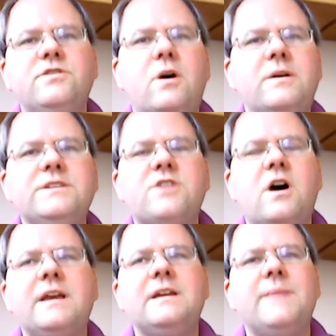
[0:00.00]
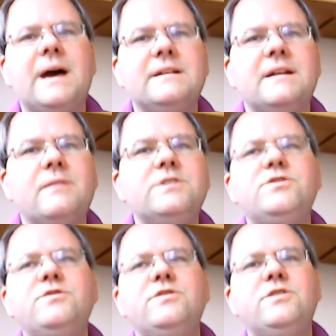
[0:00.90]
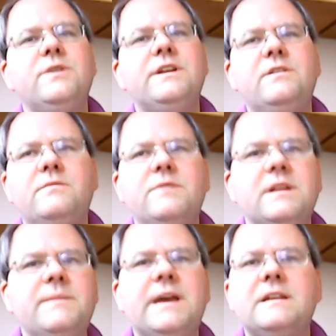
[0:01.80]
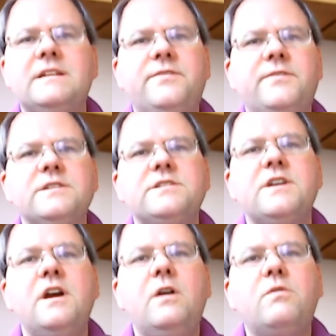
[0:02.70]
You're always talking about it. I wish you'd do it. You could really make a difference.